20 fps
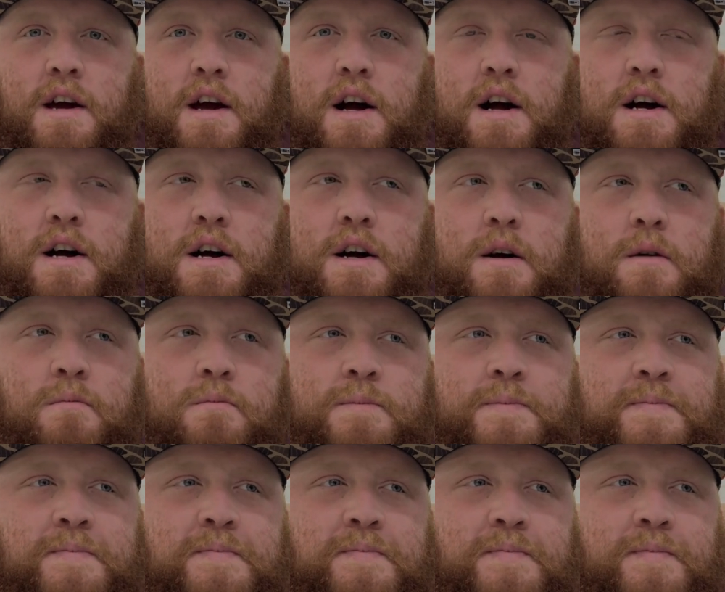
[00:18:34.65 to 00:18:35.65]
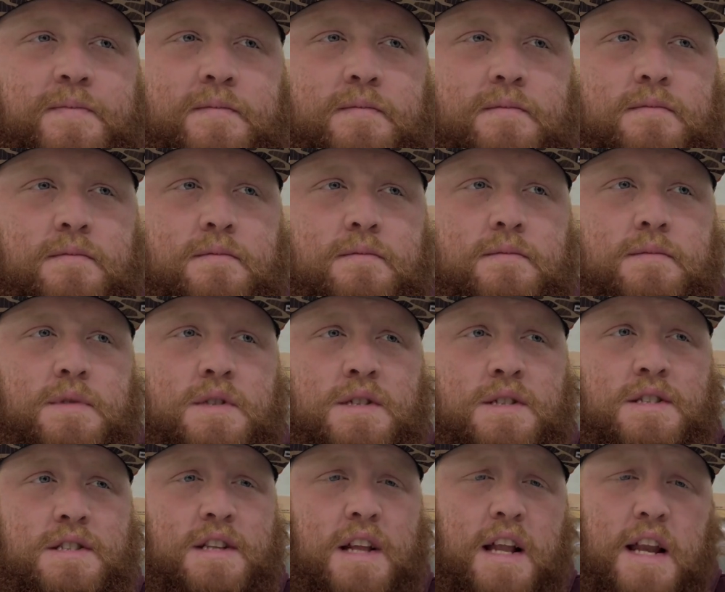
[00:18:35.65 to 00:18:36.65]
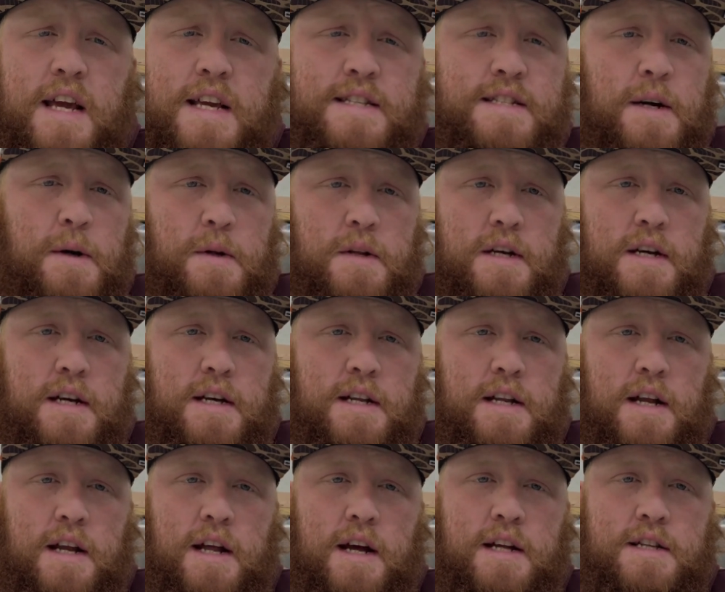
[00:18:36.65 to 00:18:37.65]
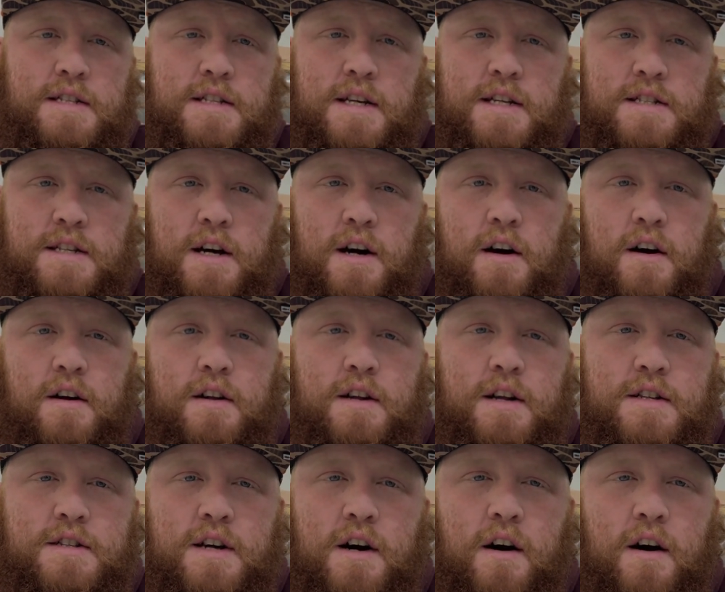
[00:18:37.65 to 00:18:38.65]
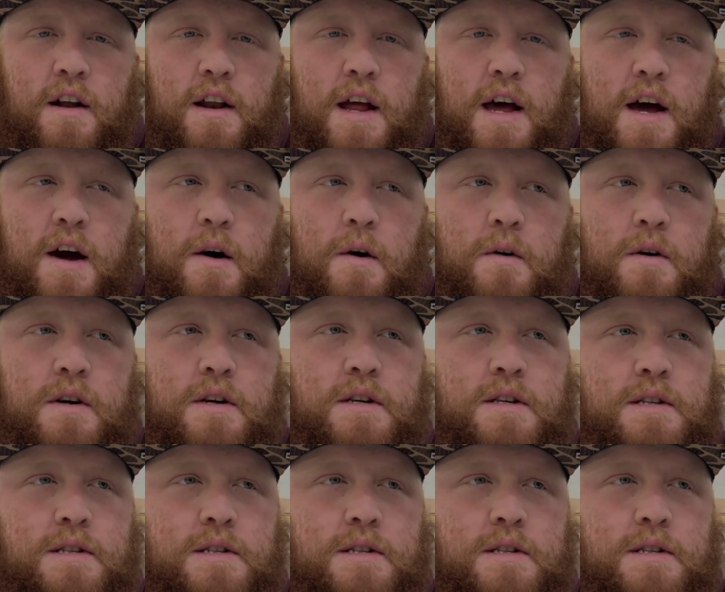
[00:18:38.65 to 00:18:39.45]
Then he sold it, and it's gone now.